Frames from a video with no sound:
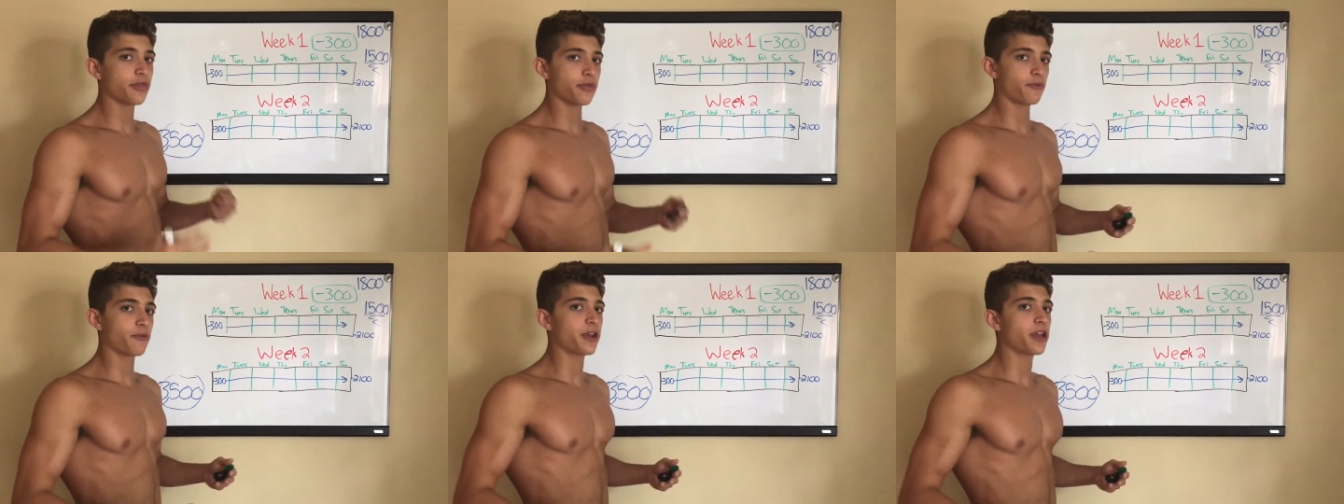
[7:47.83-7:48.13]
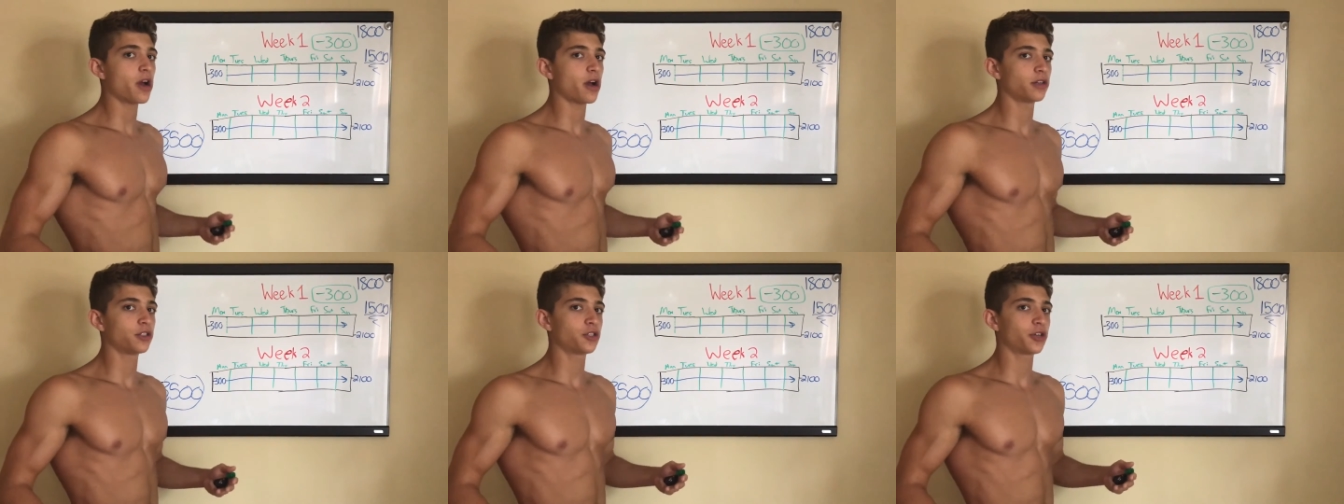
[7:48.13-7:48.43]

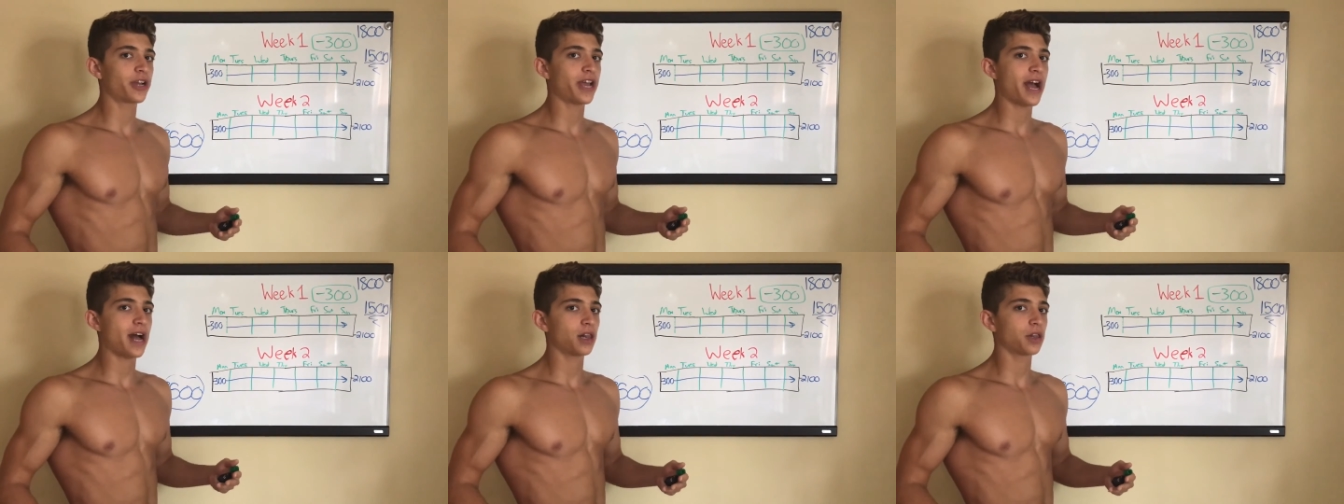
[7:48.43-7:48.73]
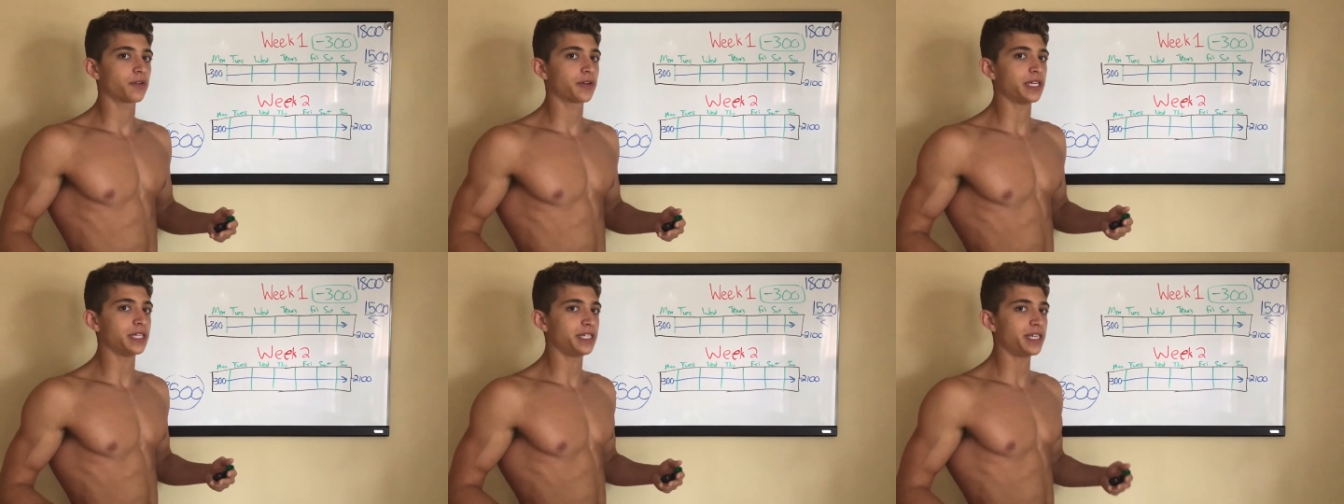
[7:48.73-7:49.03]
three hundred
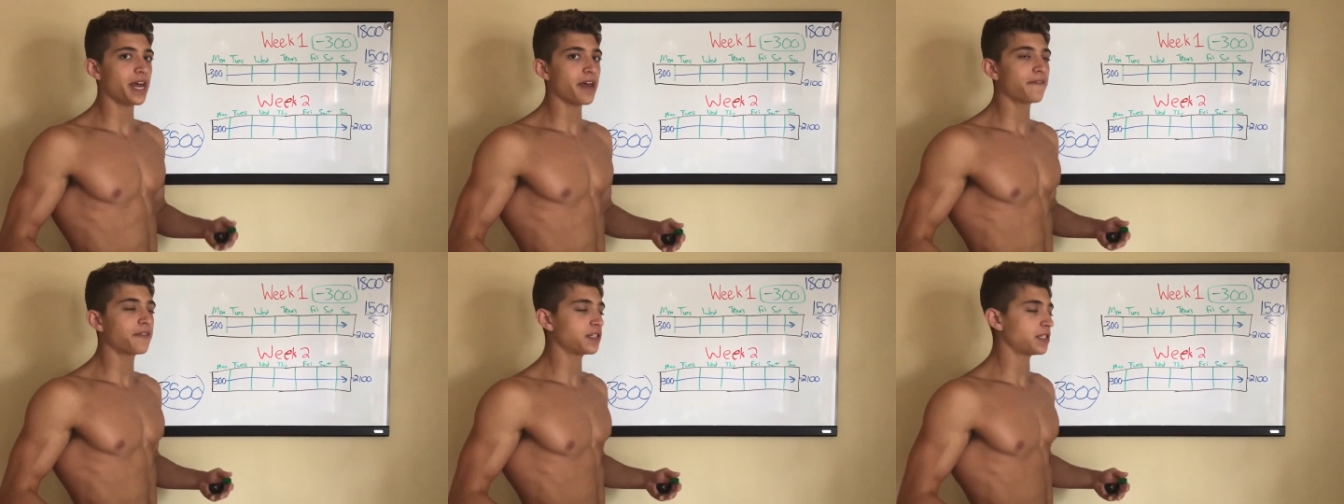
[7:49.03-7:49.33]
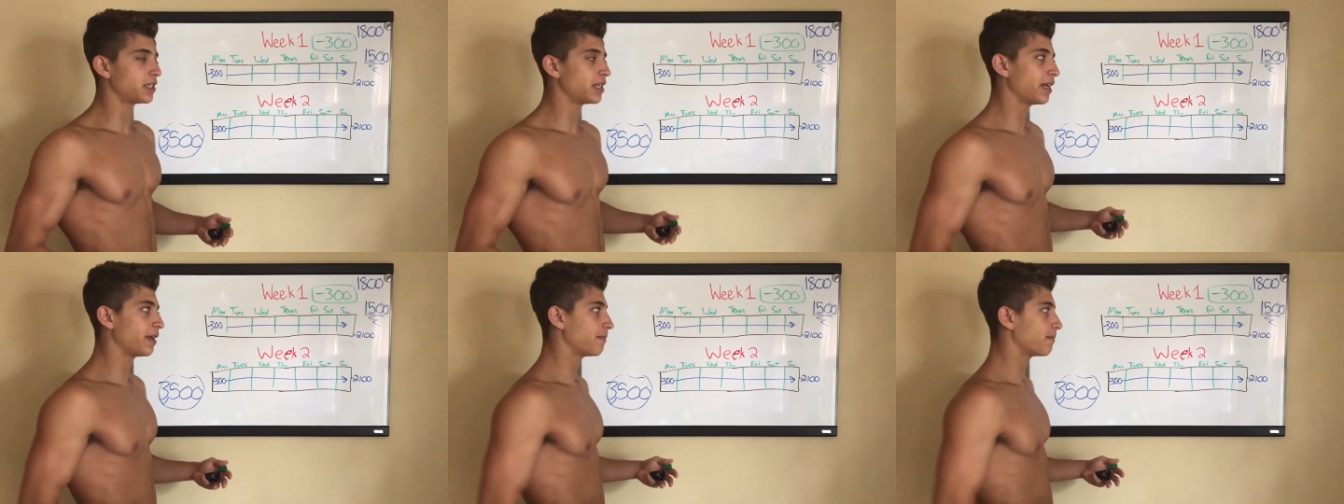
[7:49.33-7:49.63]
calorie
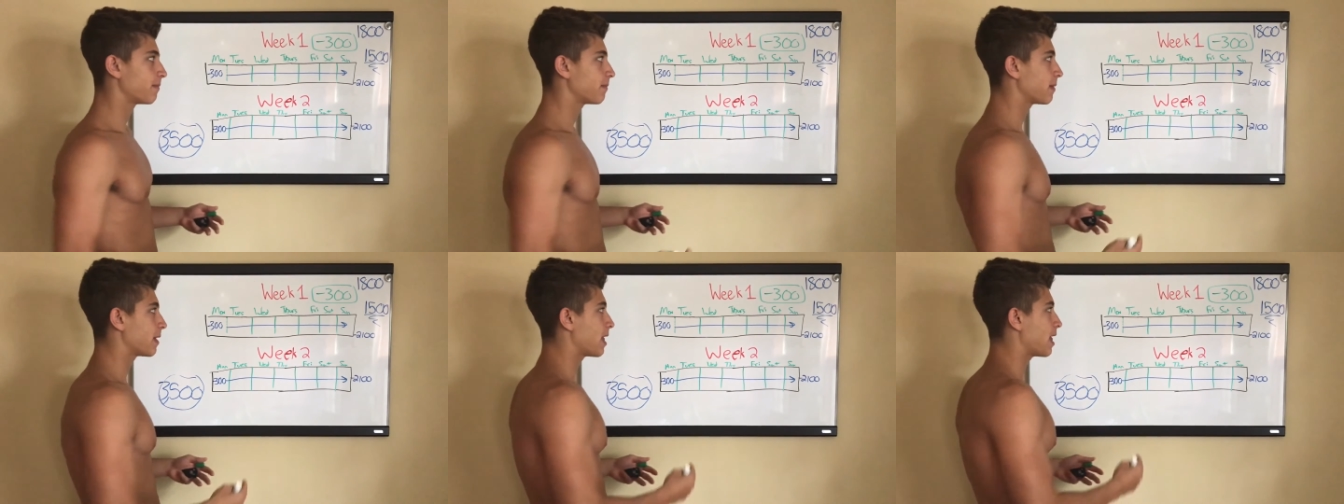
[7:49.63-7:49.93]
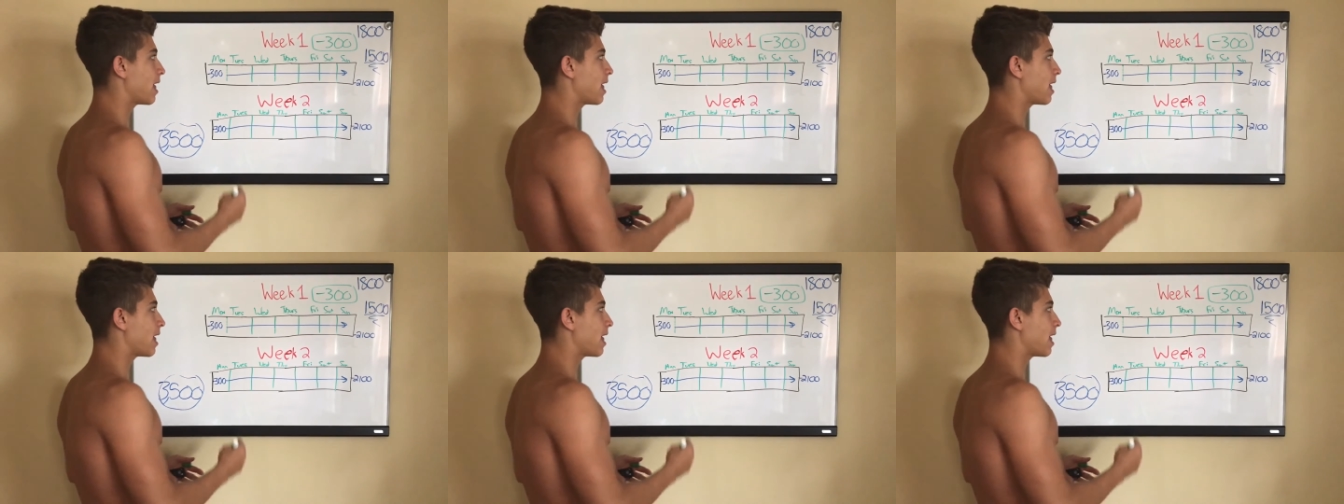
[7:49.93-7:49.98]
deficit,